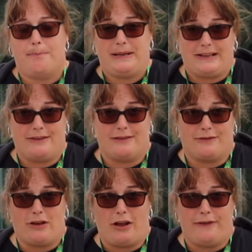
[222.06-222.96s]
because
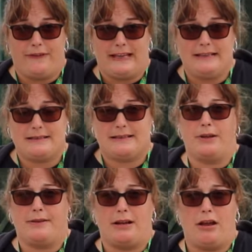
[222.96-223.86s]
of Covid
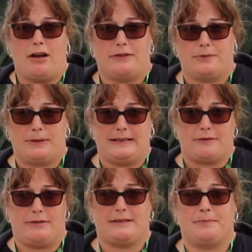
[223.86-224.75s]
but the last week
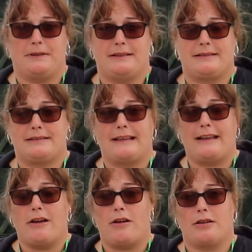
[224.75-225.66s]
of Christmas
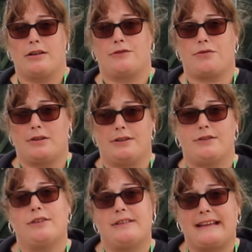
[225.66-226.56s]
they are going to try and
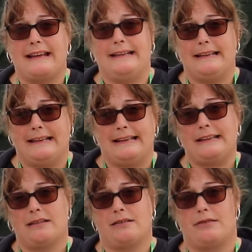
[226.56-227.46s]
do daily
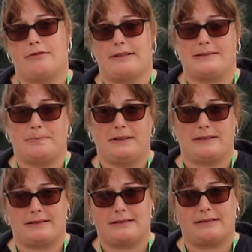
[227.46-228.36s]

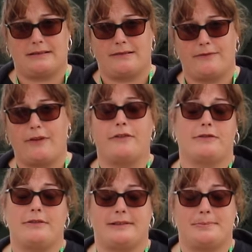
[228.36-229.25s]
Christmas Father
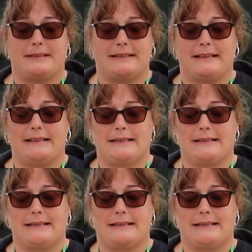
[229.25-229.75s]
Christmas